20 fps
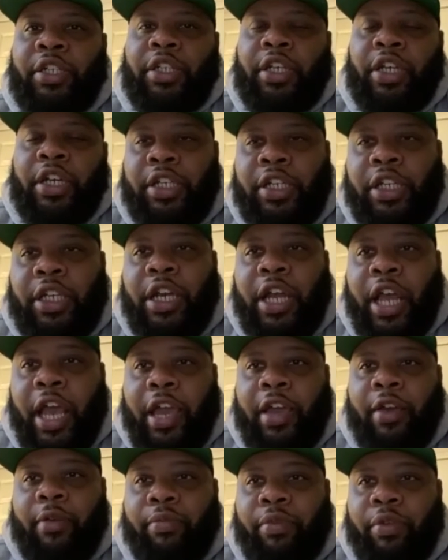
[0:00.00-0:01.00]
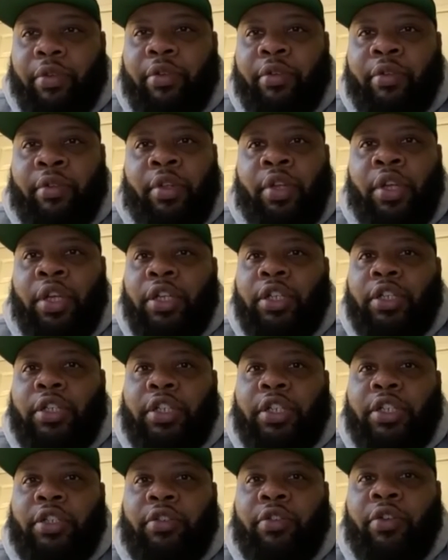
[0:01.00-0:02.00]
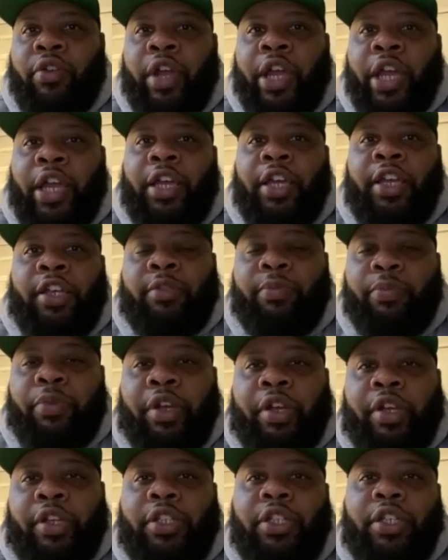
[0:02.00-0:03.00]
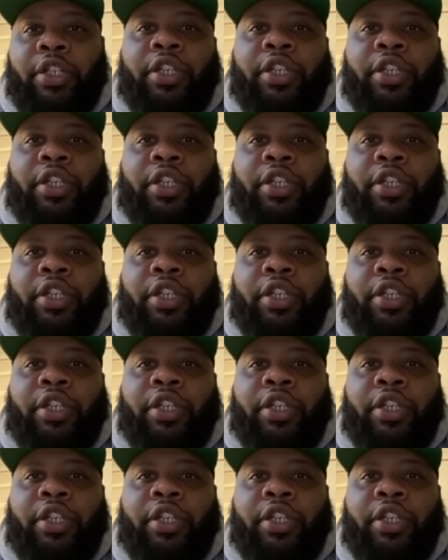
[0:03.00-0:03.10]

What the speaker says: undeniable, just great experiences.